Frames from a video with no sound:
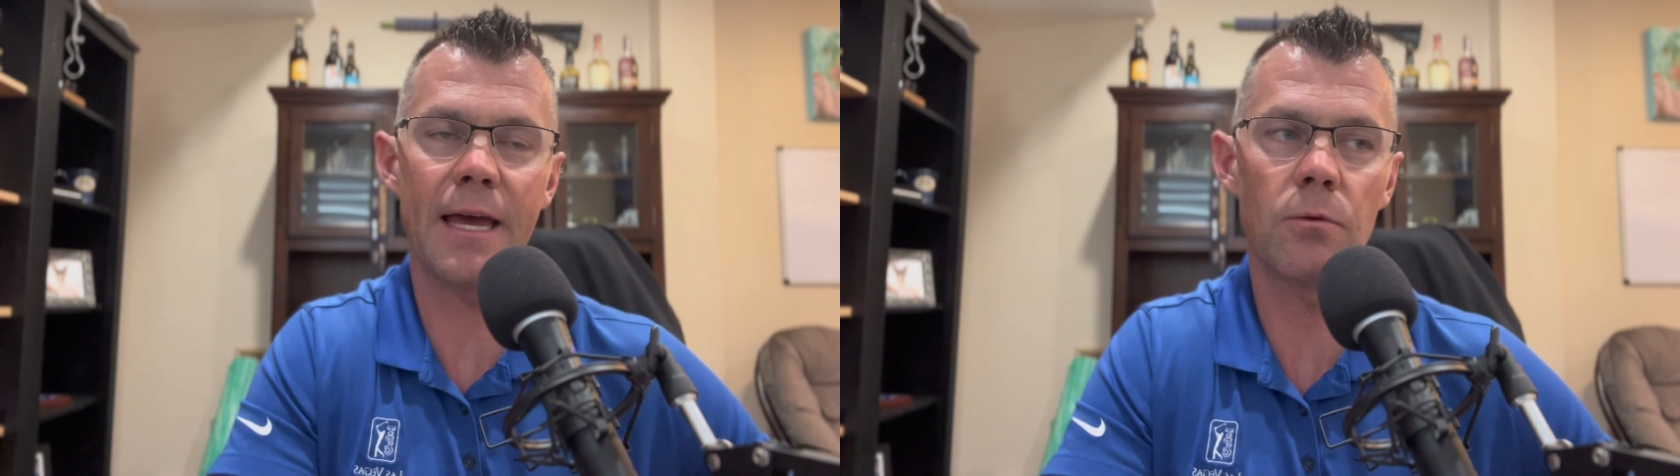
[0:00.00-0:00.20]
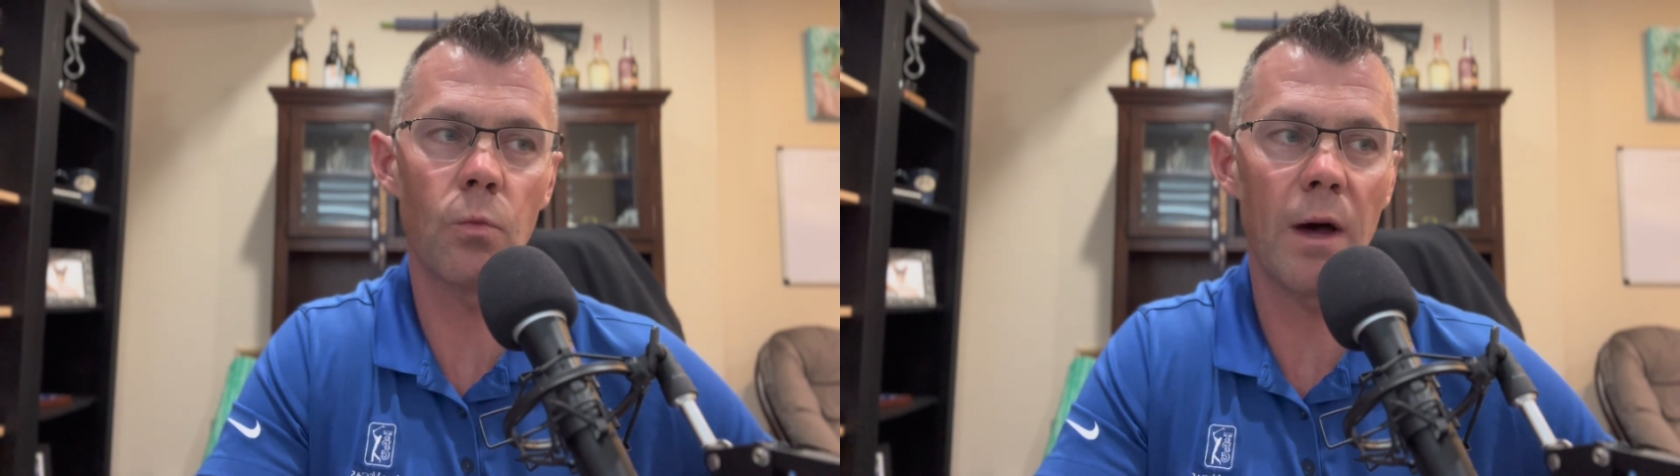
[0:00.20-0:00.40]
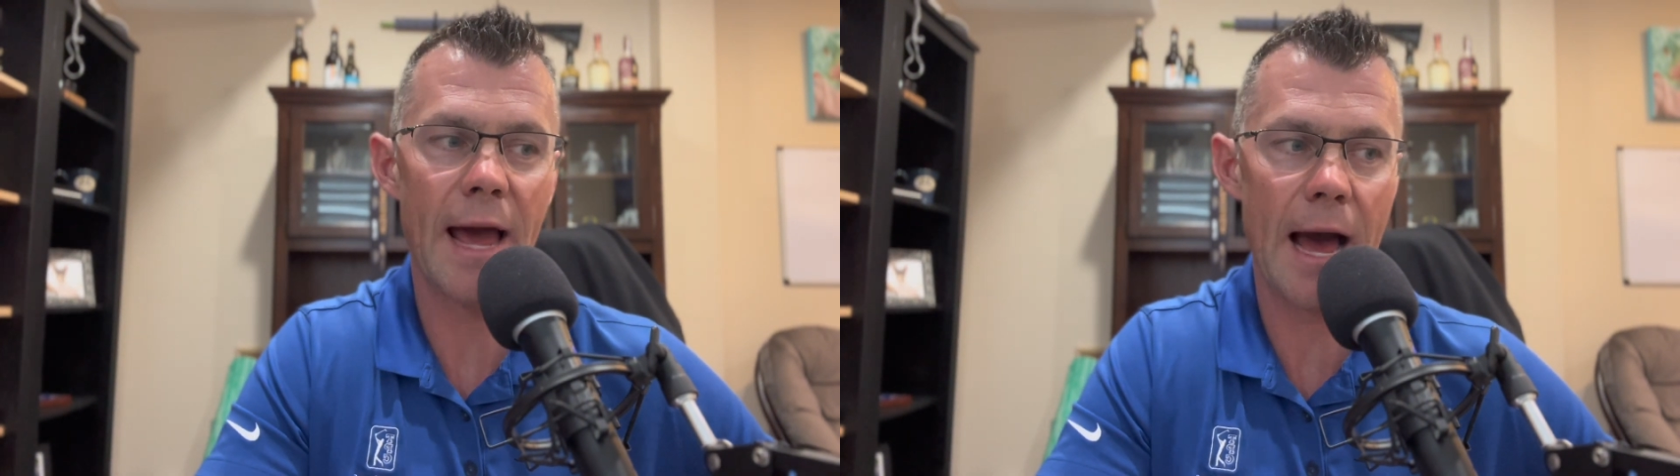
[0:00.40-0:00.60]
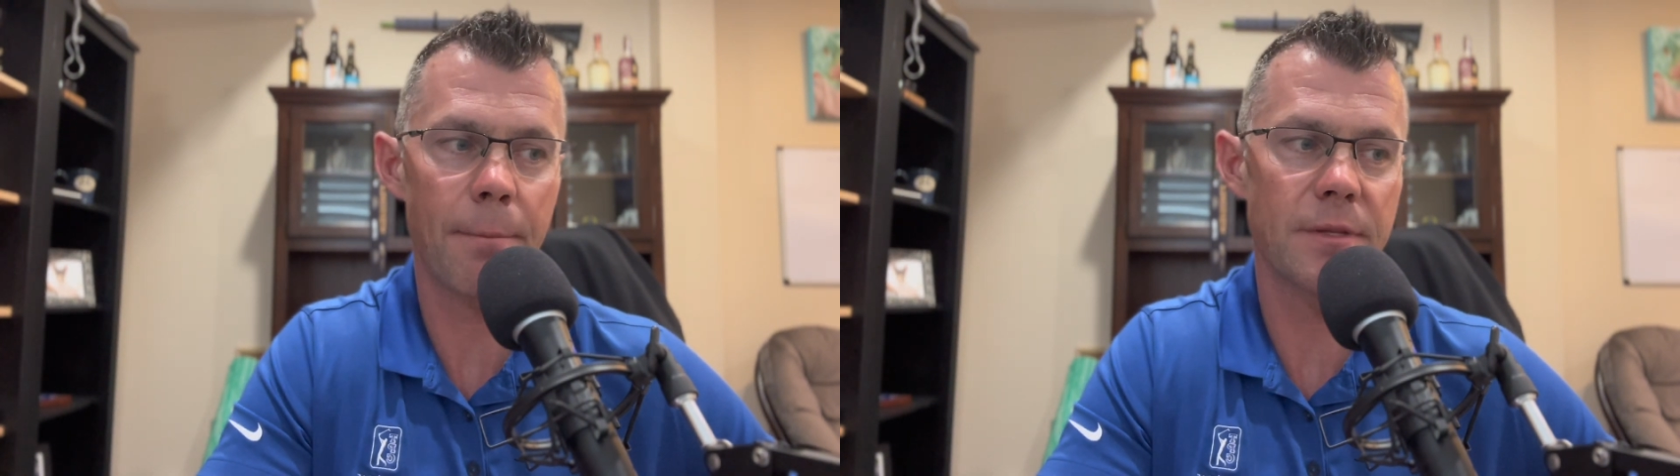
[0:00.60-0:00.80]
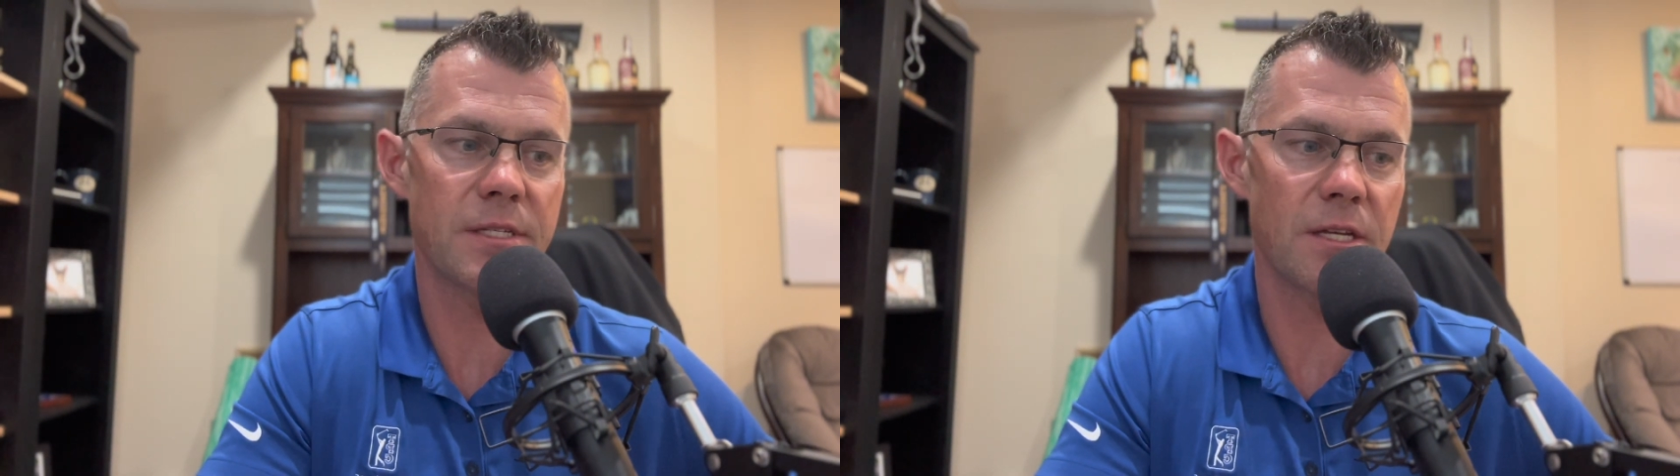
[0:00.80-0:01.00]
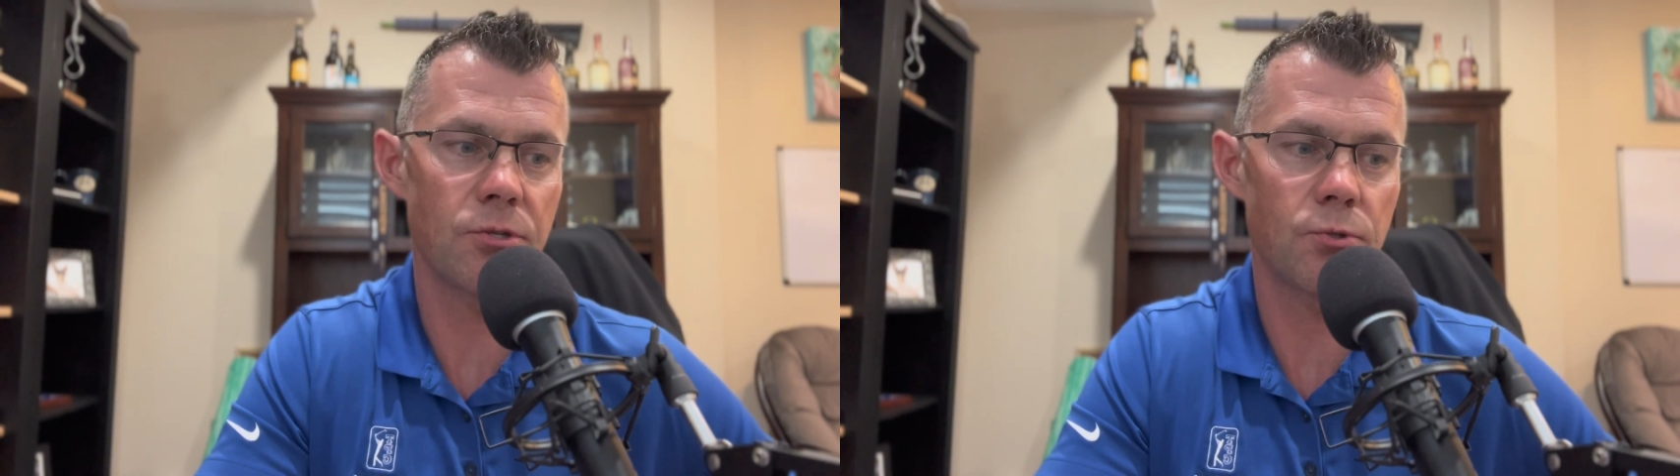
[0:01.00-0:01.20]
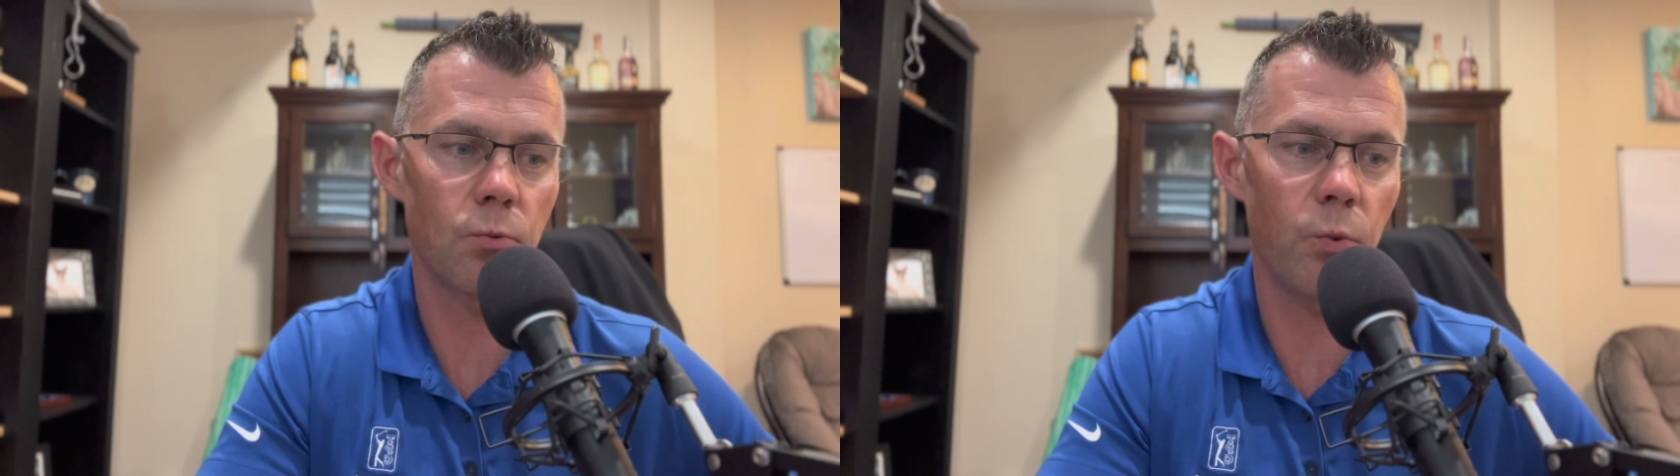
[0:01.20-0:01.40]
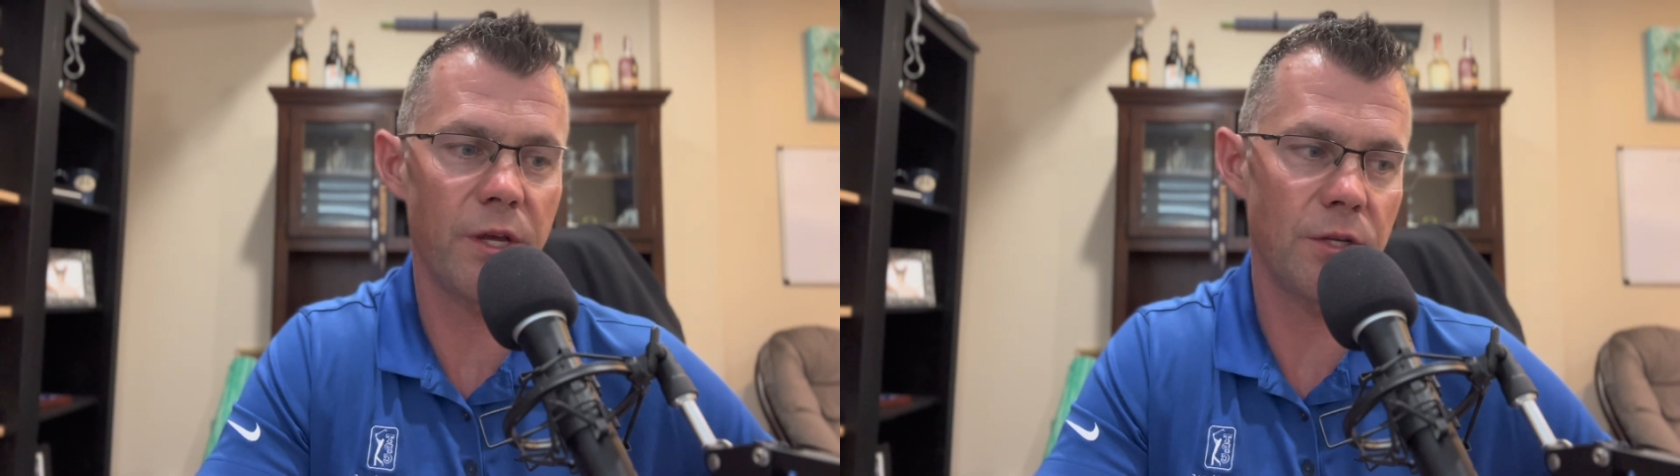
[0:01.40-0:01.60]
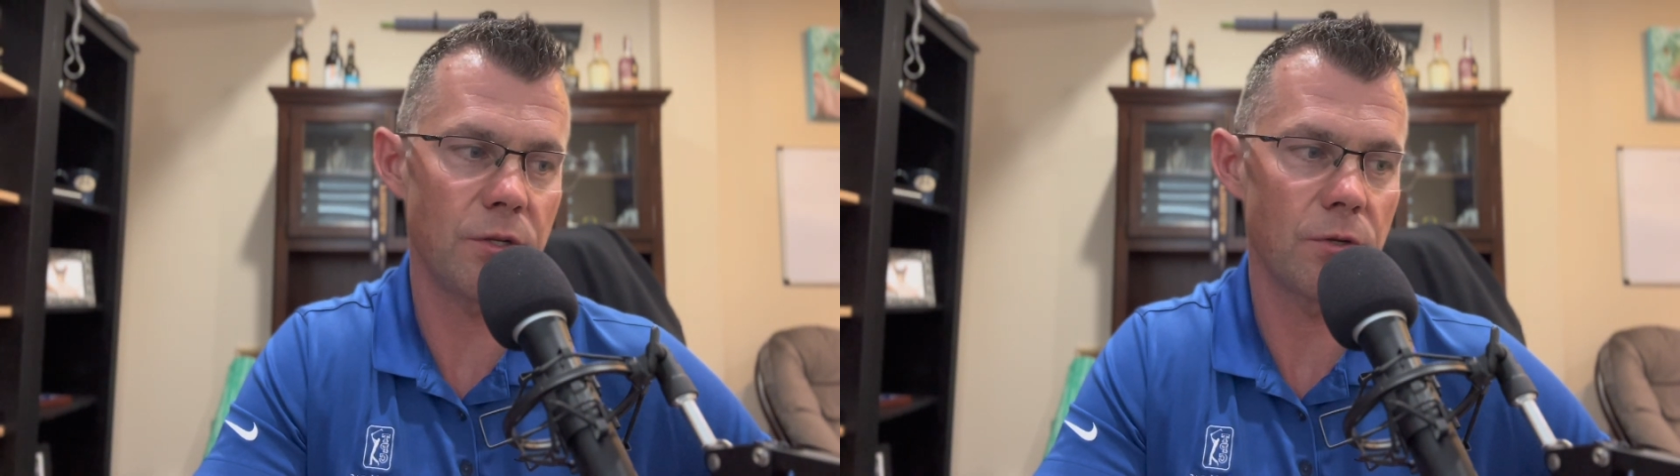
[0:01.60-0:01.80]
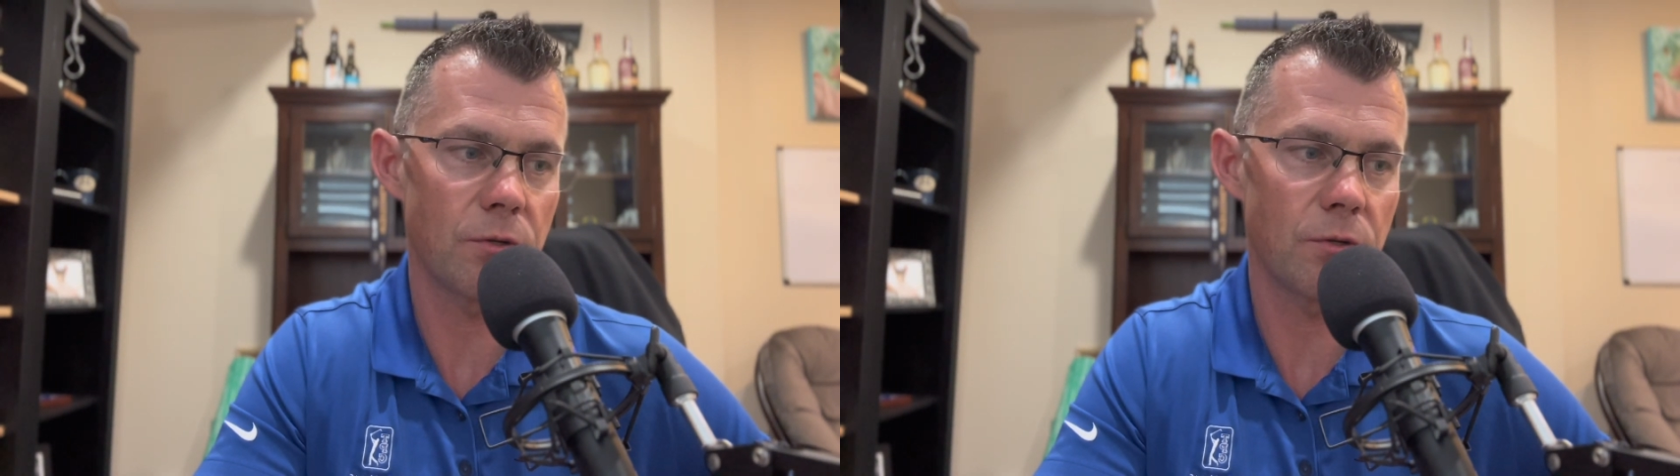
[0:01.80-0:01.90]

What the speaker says: And what happens is we